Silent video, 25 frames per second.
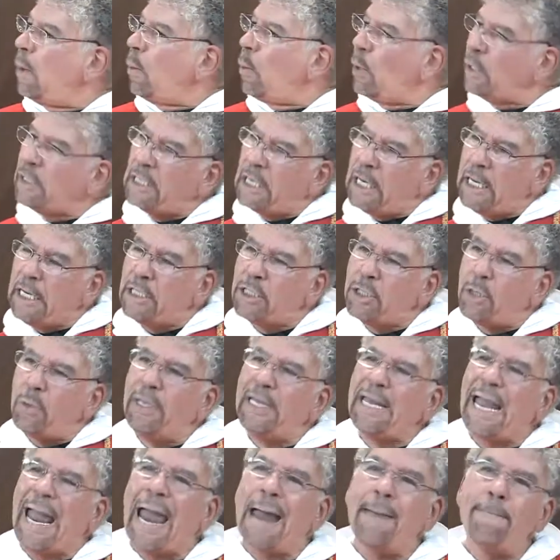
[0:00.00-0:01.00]
what did he do?
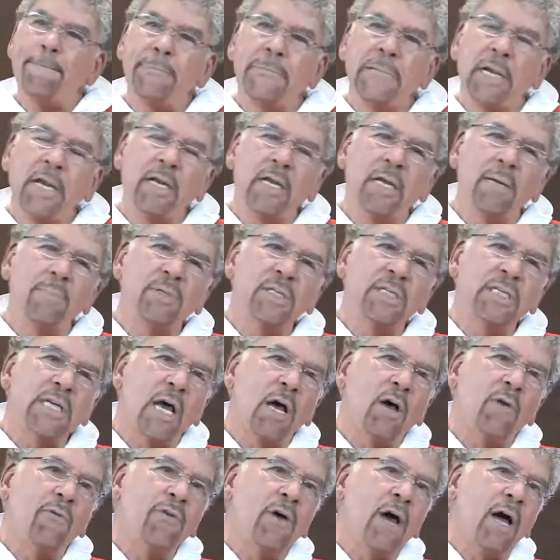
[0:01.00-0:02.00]
He emptied
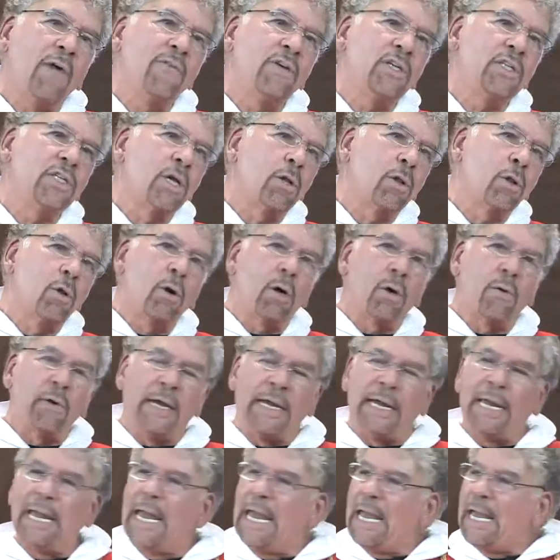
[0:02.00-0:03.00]
himself of his
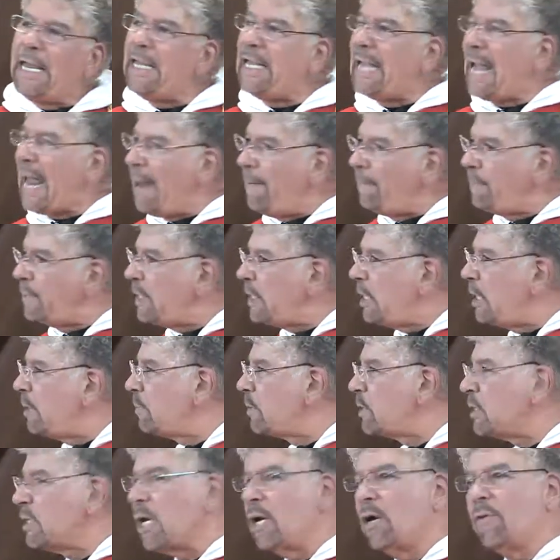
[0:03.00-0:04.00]
glory. He emptied
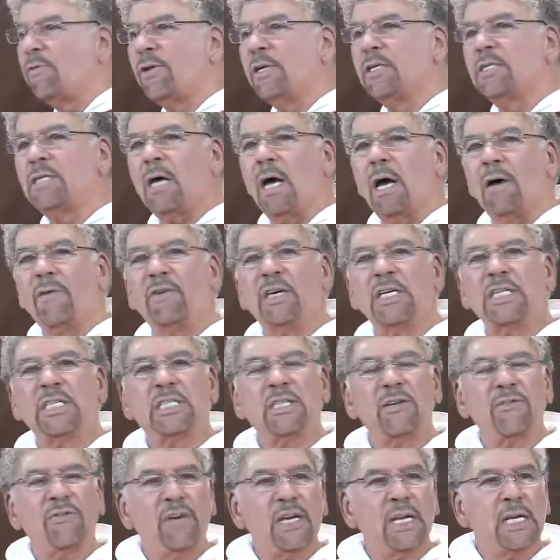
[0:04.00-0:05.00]
himself of his
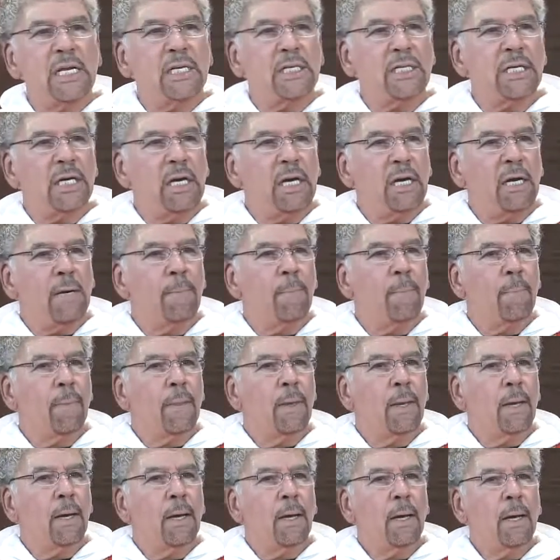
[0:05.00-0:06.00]
divinity
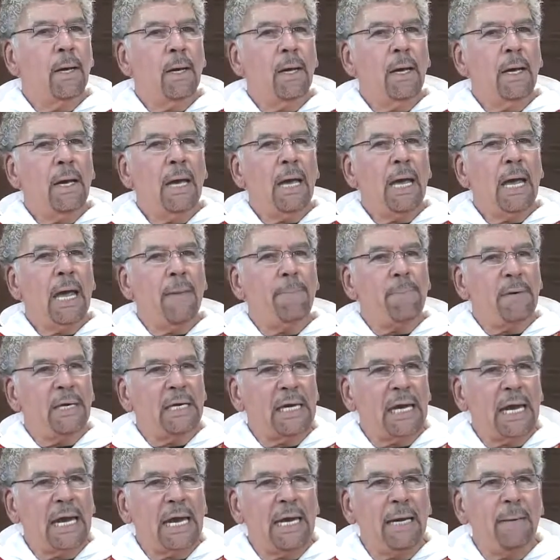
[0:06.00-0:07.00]
and
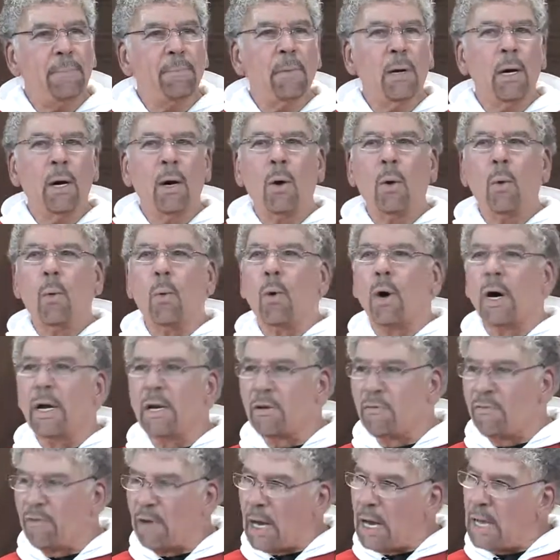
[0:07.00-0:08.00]
became
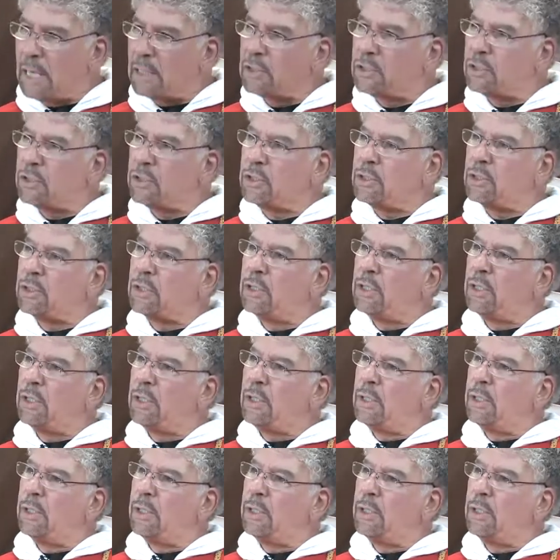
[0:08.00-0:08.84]
one of us.